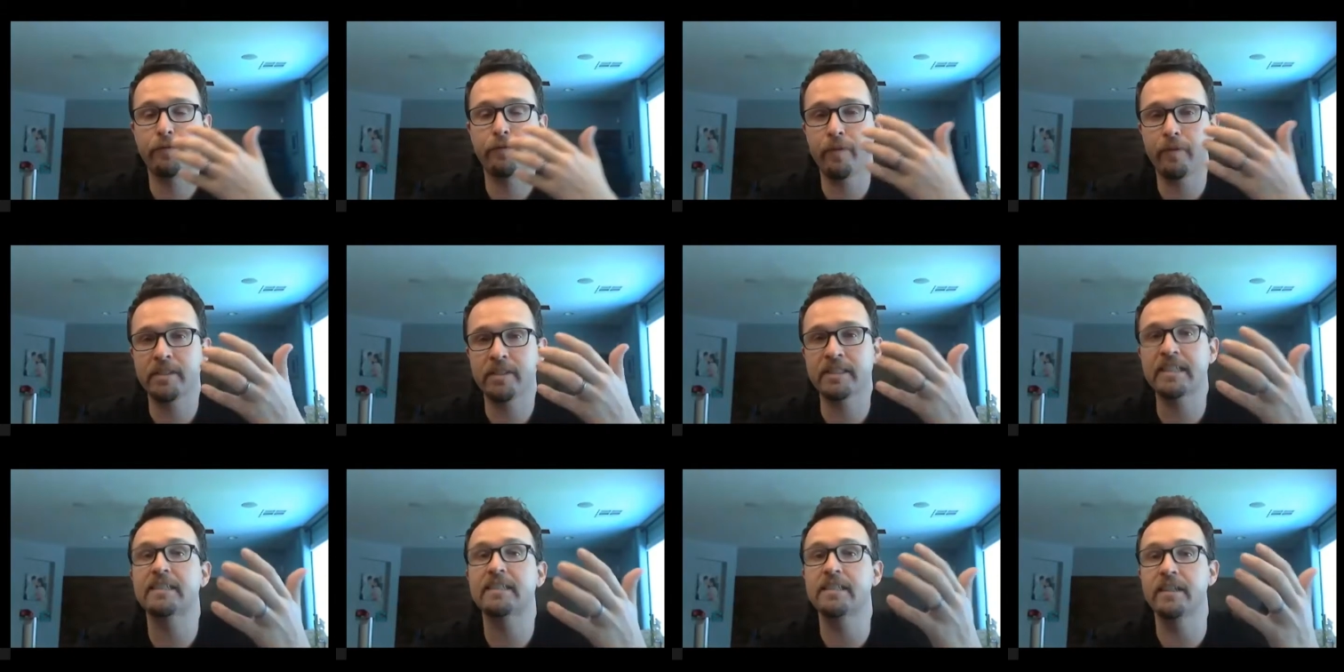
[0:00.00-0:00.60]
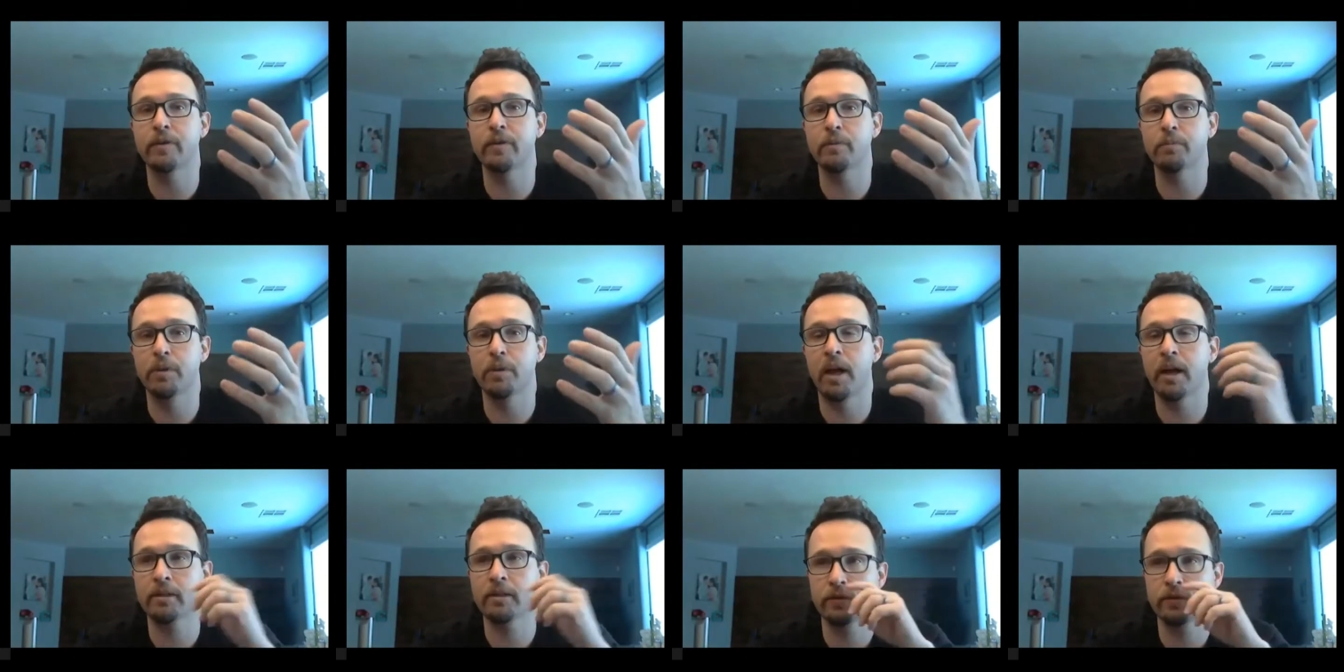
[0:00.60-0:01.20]
6 different
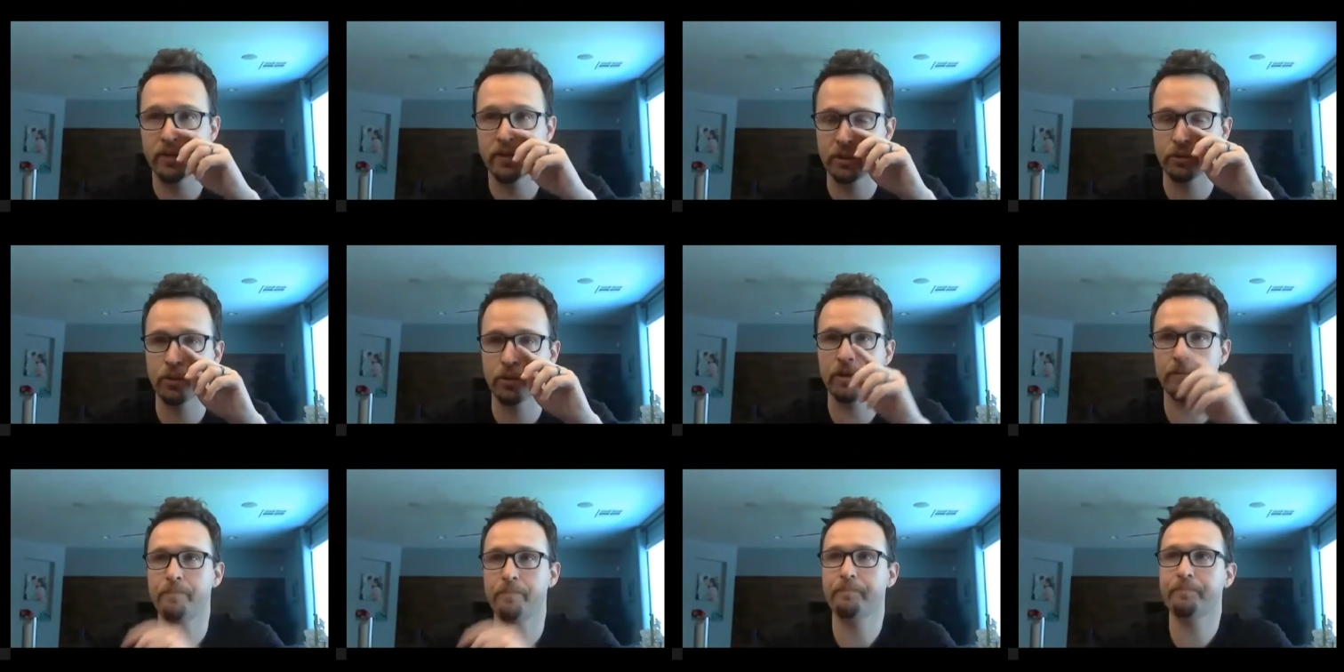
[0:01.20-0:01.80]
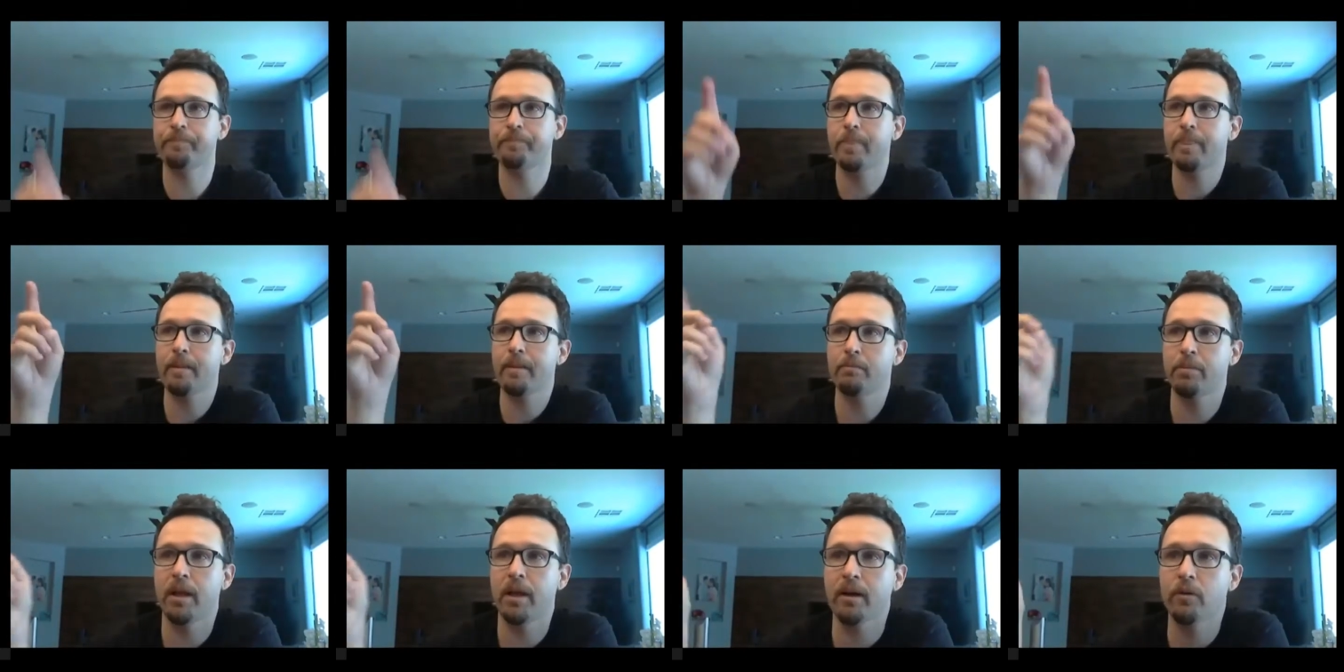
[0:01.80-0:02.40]
blocks for this one.
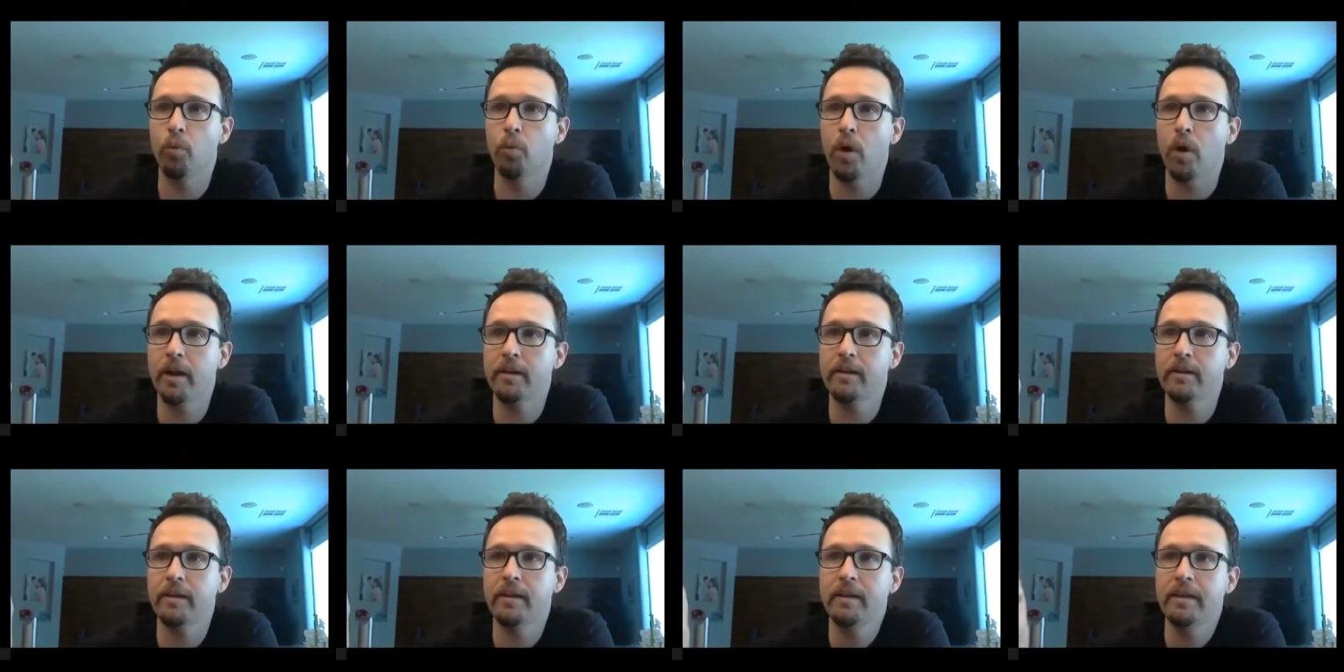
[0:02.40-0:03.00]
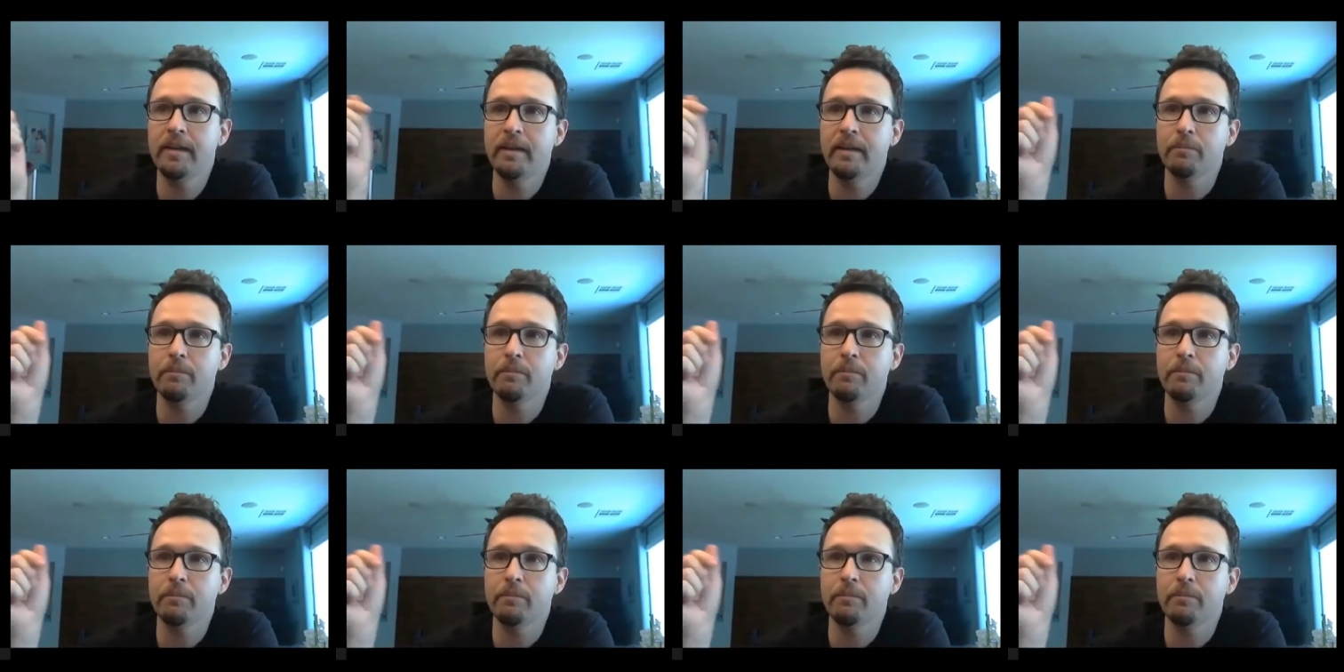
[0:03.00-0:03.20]
Block 1,